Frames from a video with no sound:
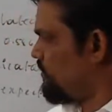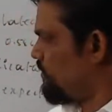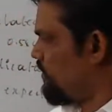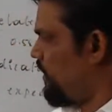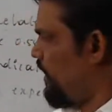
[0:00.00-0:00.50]

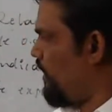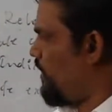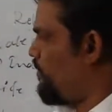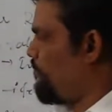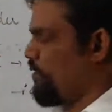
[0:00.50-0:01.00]
lack
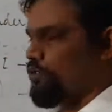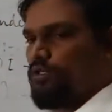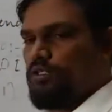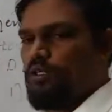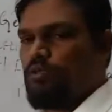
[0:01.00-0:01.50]
of
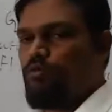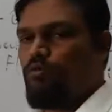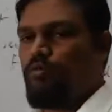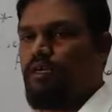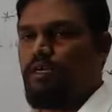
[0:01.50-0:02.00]
education to
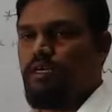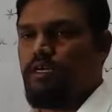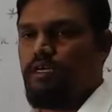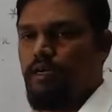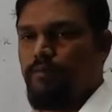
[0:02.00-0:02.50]
men in
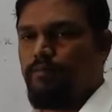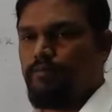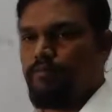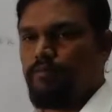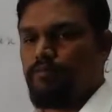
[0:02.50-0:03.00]
India.
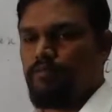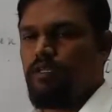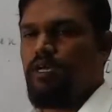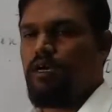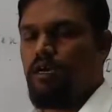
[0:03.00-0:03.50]
They
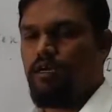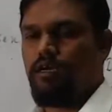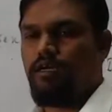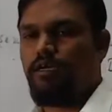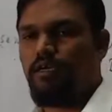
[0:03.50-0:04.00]
are not
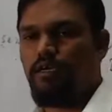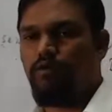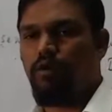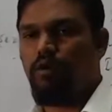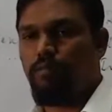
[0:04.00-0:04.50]
getting
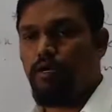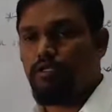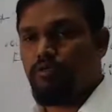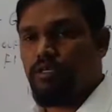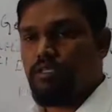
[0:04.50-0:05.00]
equal
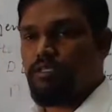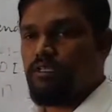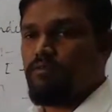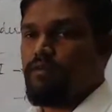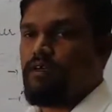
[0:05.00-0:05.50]
opportunities in the
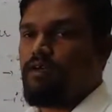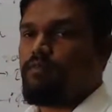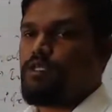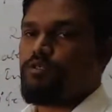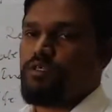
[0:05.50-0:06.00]
field of
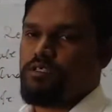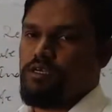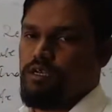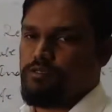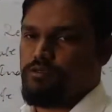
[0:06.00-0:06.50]
education
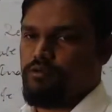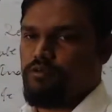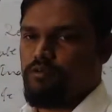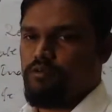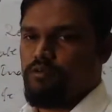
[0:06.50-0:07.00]
also.
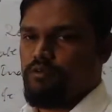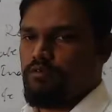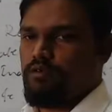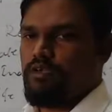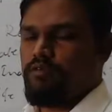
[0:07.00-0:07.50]

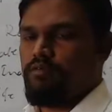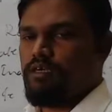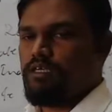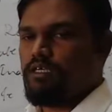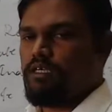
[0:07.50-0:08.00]
Okay, what
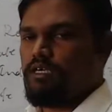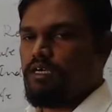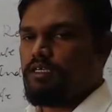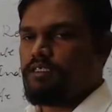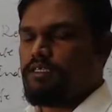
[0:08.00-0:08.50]
it
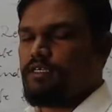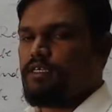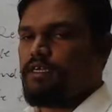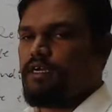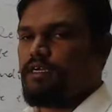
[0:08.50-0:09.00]
indicates? It
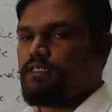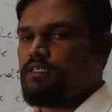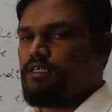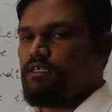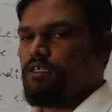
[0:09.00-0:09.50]
indicates
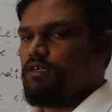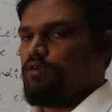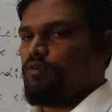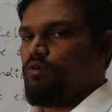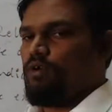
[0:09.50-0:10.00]

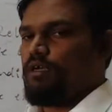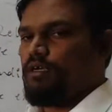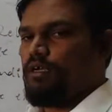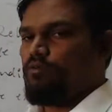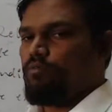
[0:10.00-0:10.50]

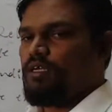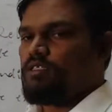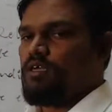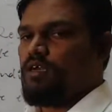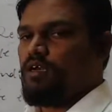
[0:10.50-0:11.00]
Indian women
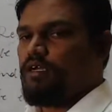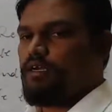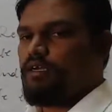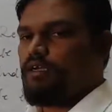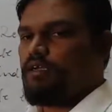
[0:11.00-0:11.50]
are not
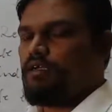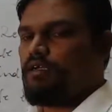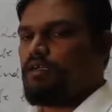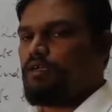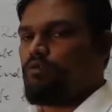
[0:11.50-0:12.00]
getting
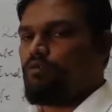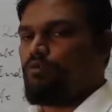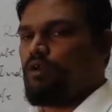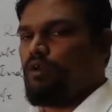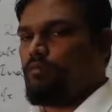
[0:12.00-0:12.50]

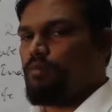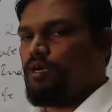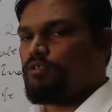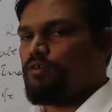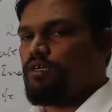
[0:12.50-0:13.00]
equal
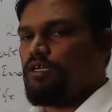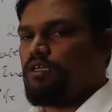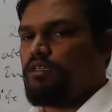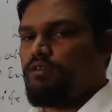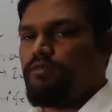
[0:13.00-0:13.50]
opportunity
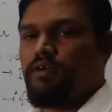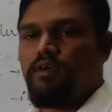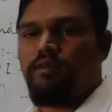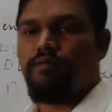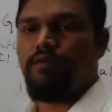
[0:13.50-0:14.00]
in the field
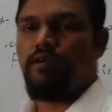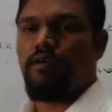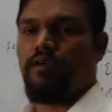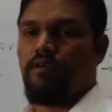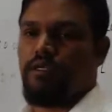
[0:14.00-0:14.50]
of
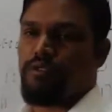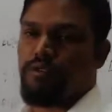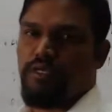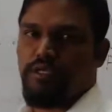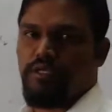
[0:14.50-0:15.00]

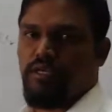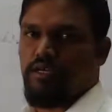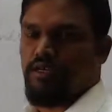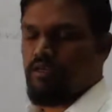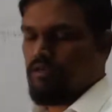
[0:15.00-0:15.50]
education.